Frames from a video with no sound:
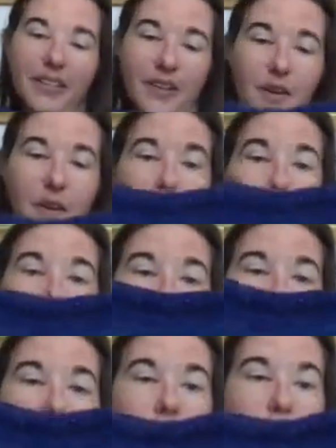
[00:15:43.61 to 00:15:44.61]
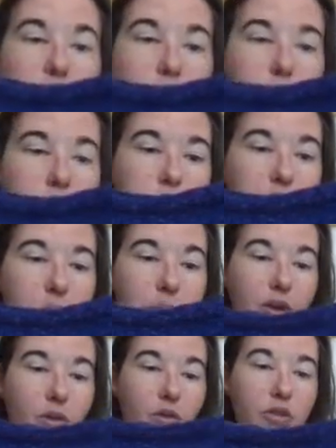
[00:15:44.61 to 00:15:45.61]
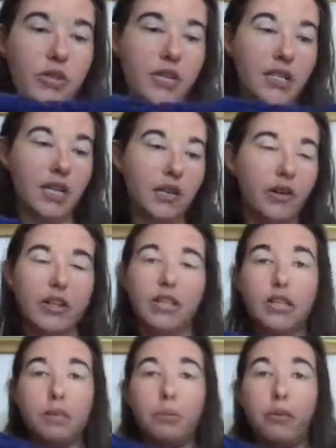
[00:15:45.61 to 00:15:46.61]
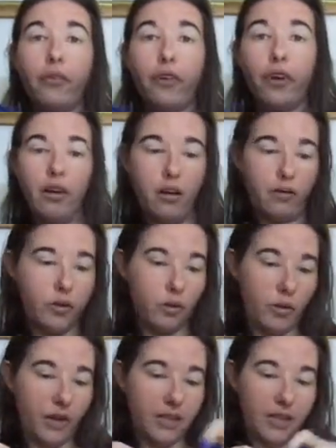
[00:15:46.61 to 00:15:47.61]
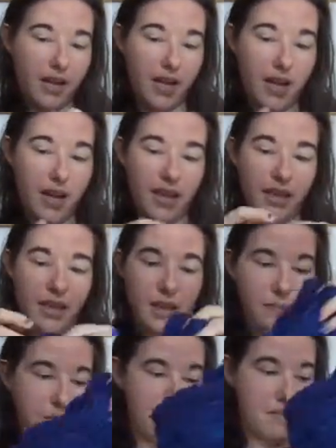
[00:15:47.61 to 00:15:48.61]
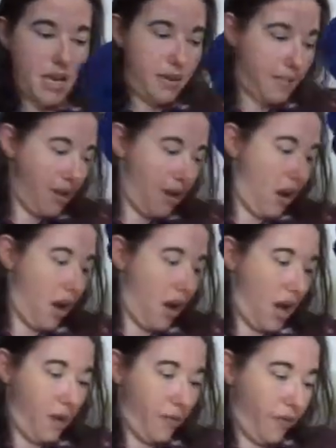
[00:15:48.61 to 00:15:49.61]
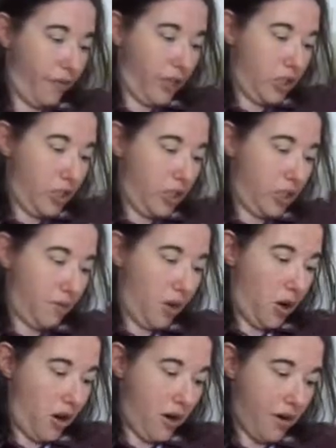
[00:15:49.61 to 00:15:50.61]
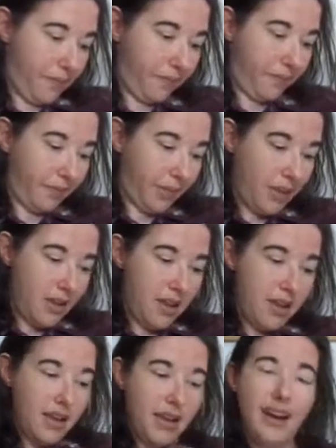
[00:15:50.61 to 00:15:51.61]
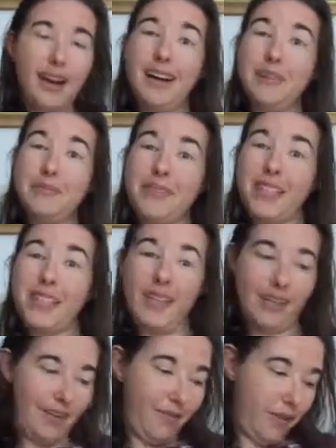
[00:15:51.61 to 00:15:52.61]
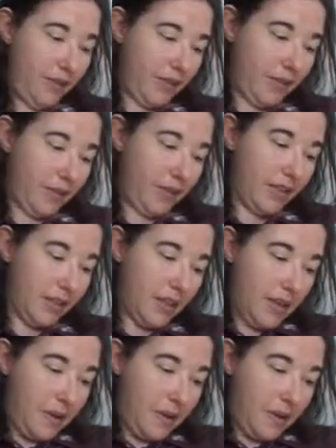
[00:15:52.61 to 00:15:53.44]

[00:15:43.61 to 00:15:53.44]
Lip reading: So hopefully I will be onto the decreases before I head off to work today, and then maybe I will finish it tomorrow. I'm really looking forward to it.